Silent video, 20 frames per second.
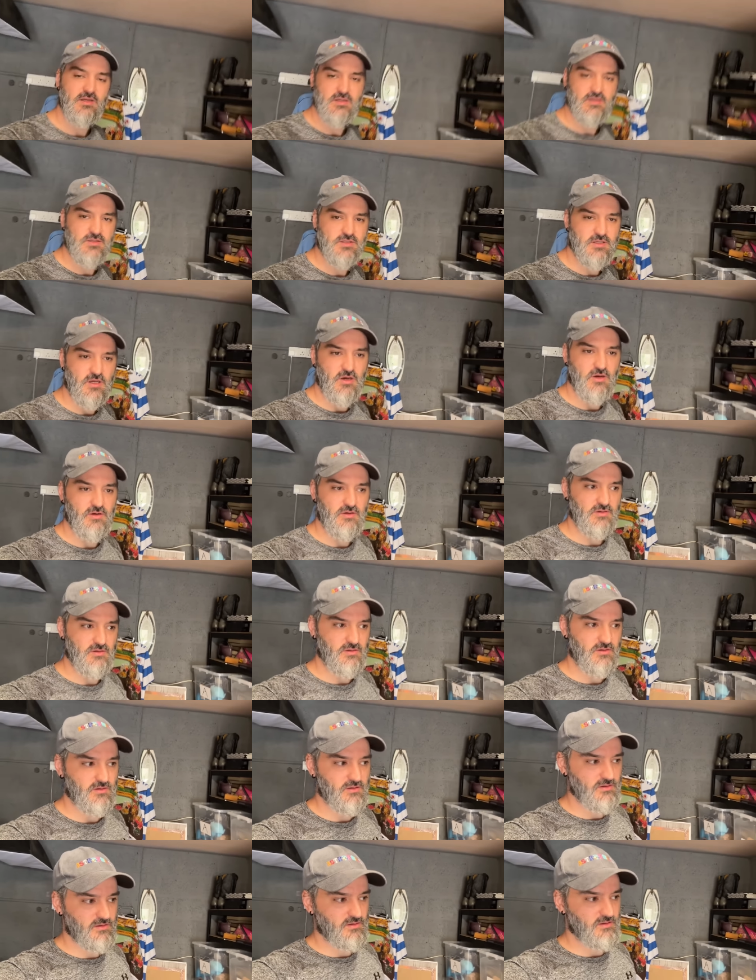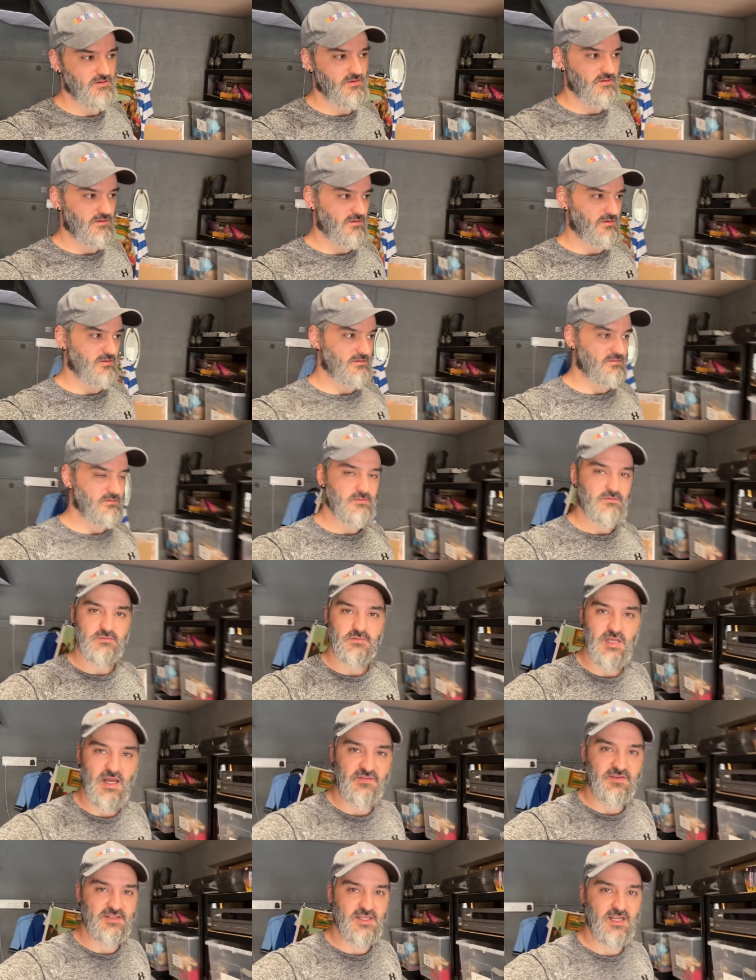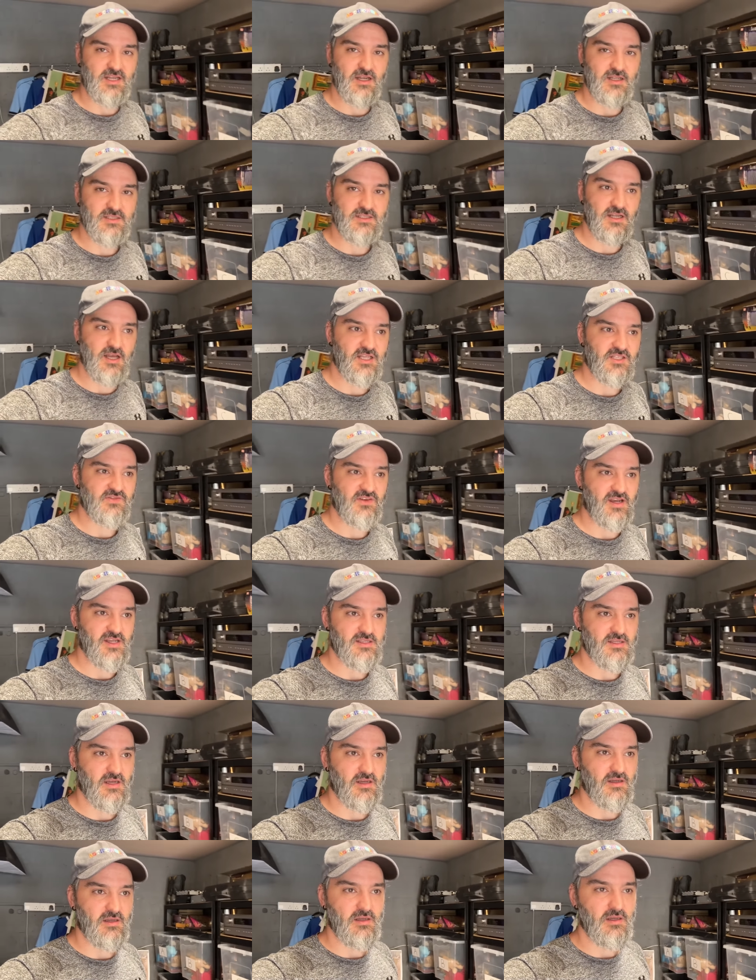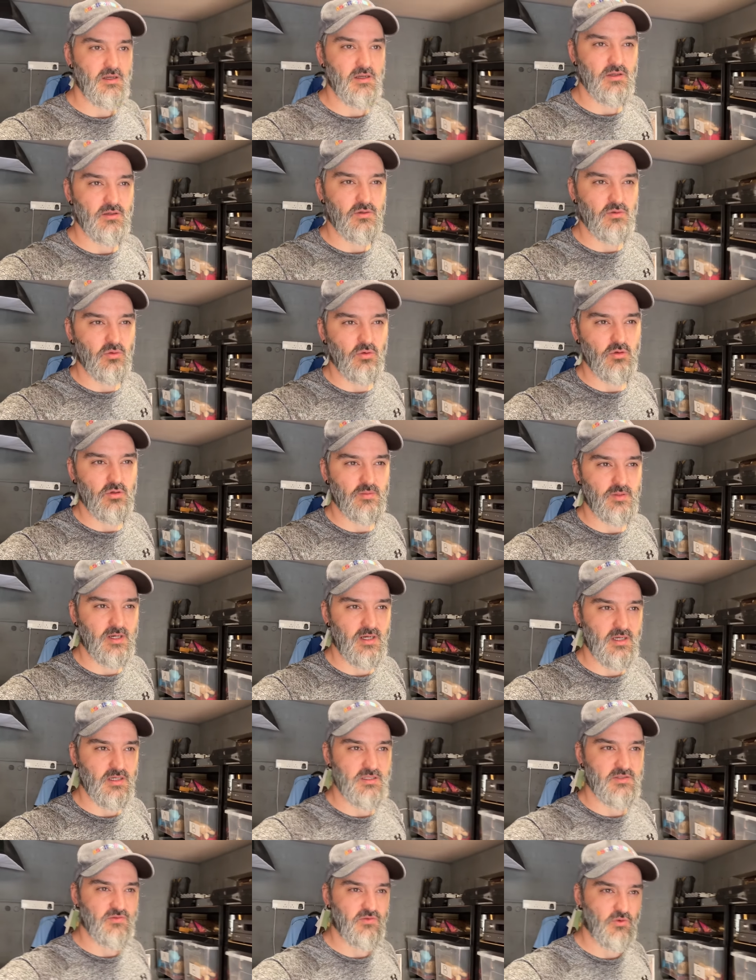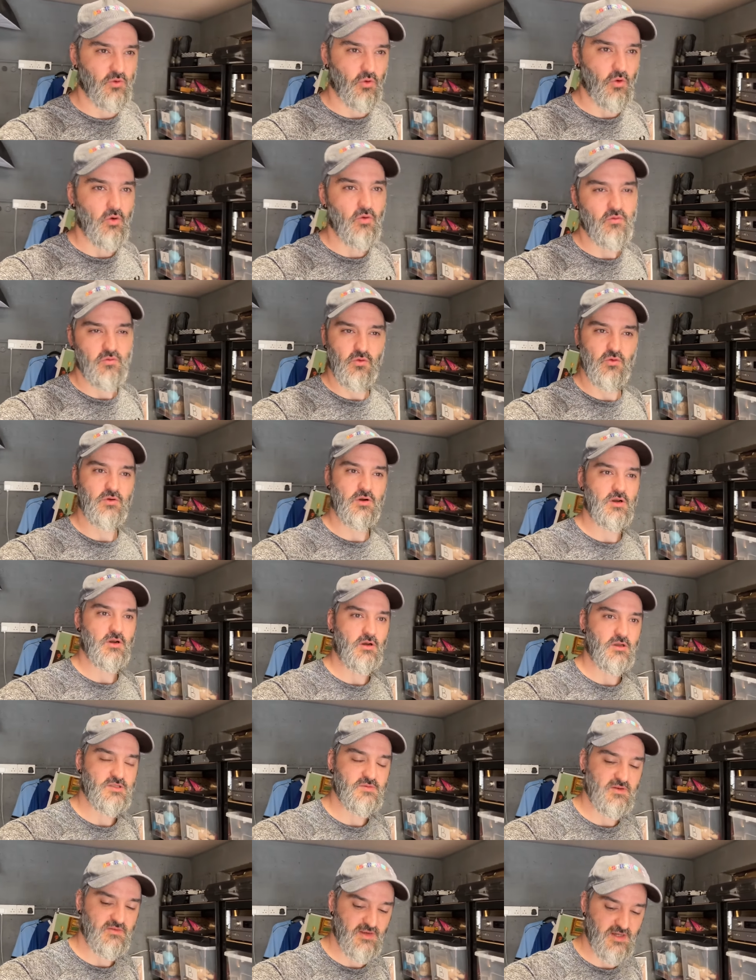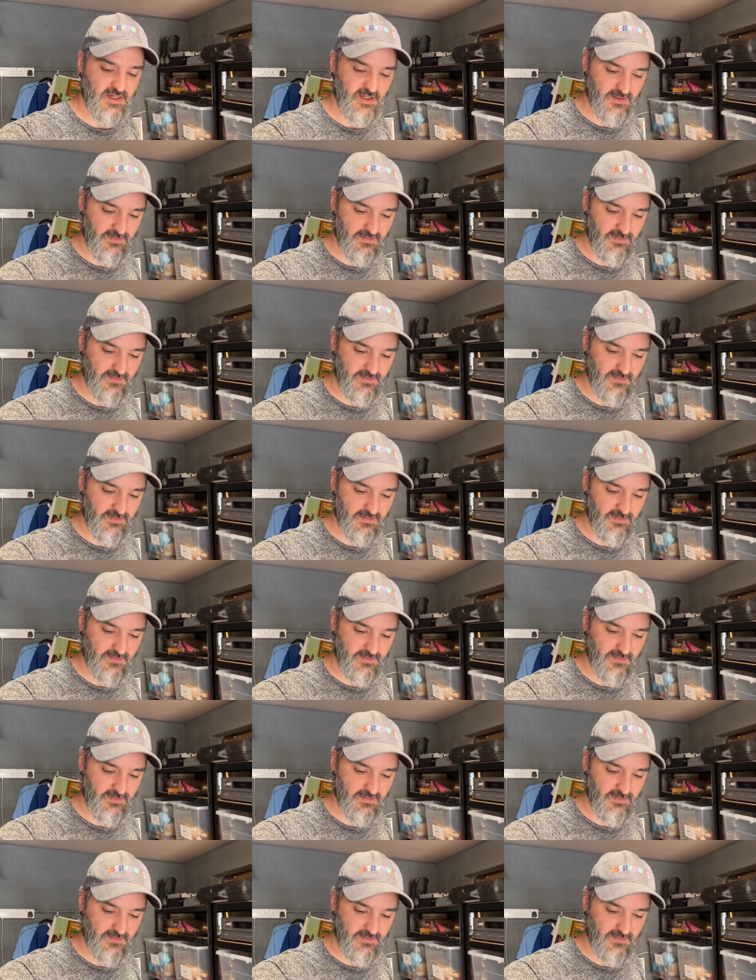So I have to take her to dance phase at quarter past four or four o'clock to be ready,